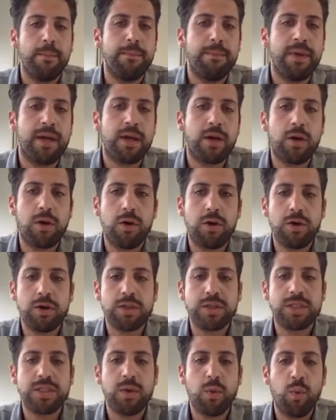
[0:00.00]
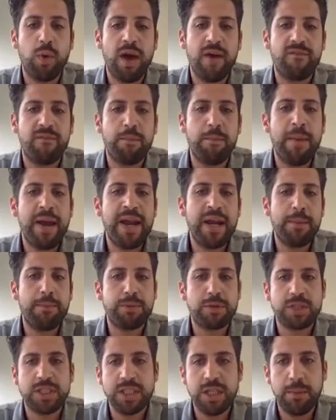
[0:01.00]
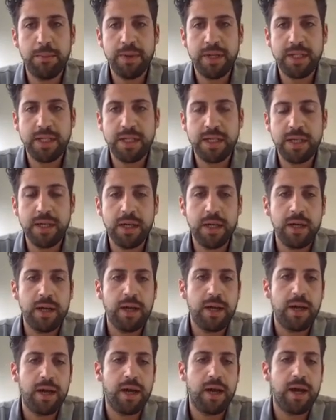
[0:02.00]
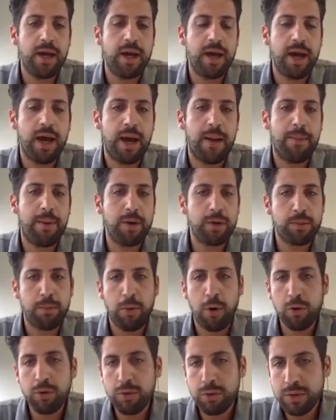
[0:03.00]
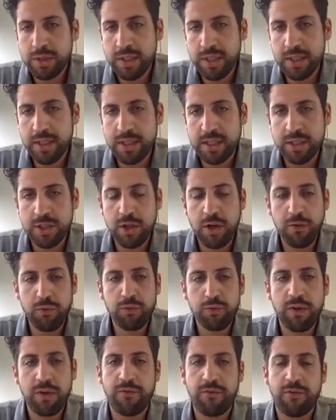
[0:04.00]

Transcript: Because we have many possibilities about models in this software.